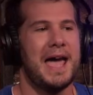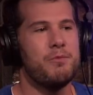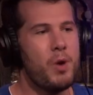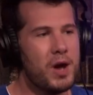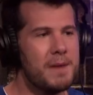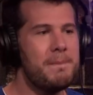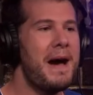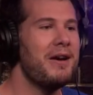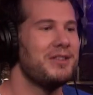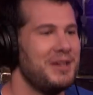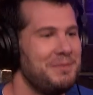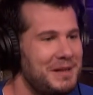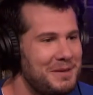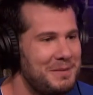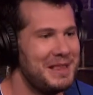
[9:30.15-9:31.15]
And what about
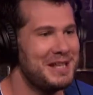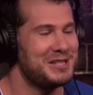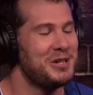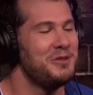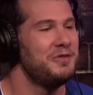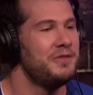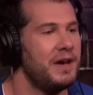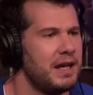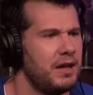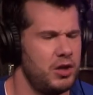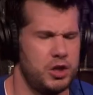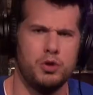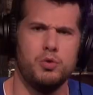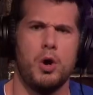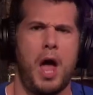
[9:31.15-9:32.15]
something to me that's so funny? Though,
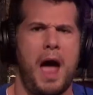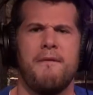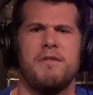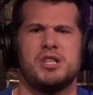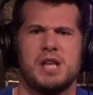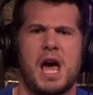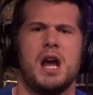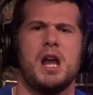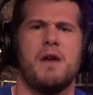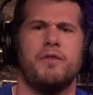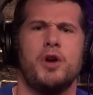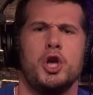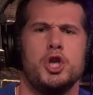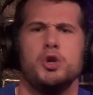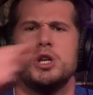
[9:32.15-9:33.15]
you, it's not
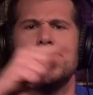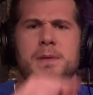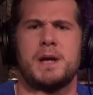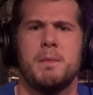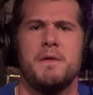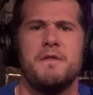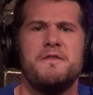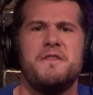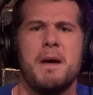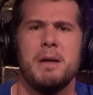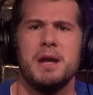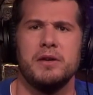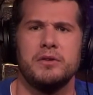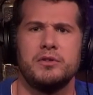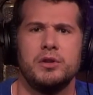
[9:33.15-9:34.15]
enough. You need to become a
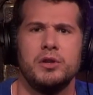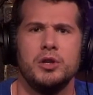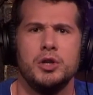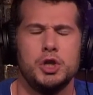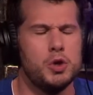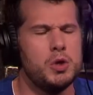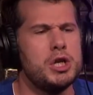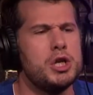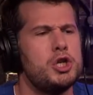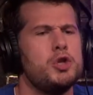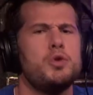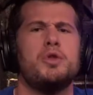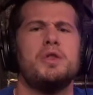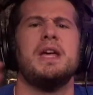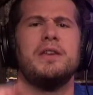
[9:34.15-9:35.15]
feminist. You need to
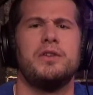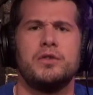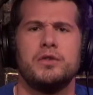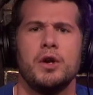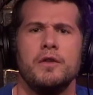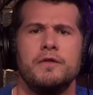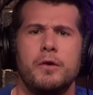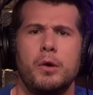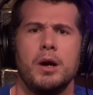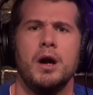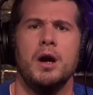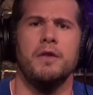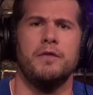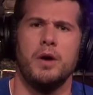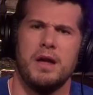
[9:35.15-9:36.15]
do this
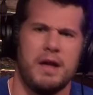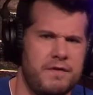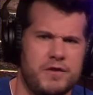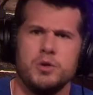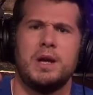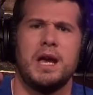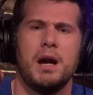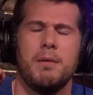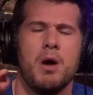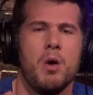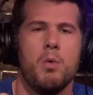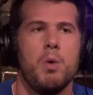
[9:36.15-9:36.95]
for, for if you care.